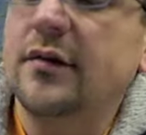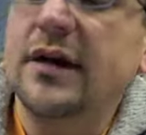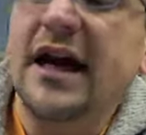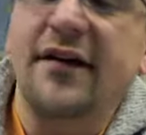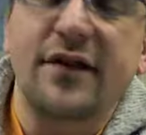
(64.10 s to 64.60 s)
we
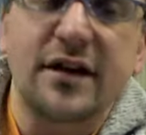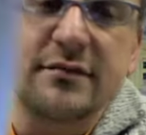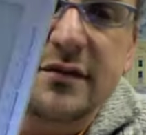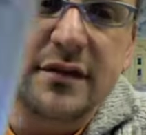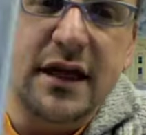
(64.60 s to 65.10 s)
have a,
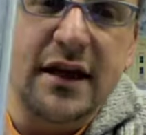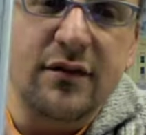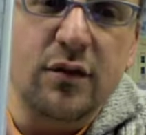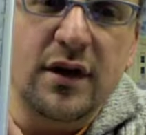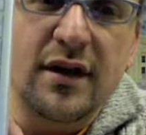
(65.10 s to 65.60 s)

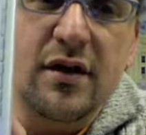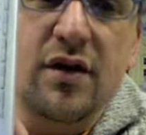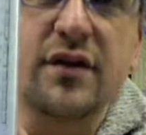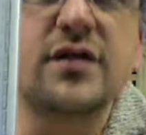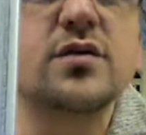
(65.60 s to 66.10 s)
what do they
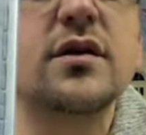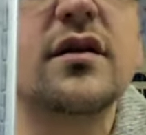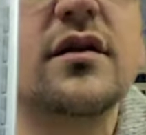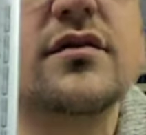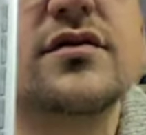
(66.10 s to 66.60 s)
call those? What
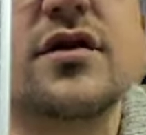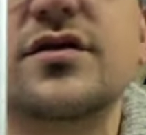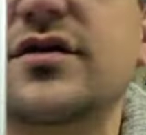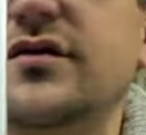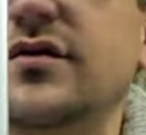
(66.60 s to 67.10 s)
are those?
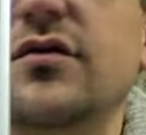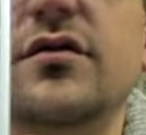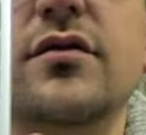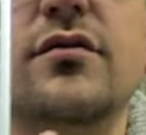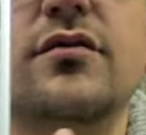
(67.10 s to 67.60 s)

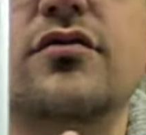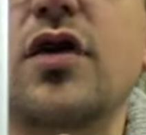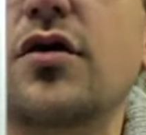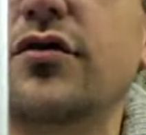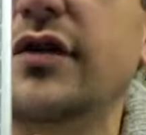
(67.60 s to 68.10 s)

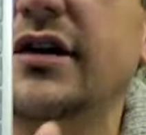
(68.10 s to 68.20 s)
Rotary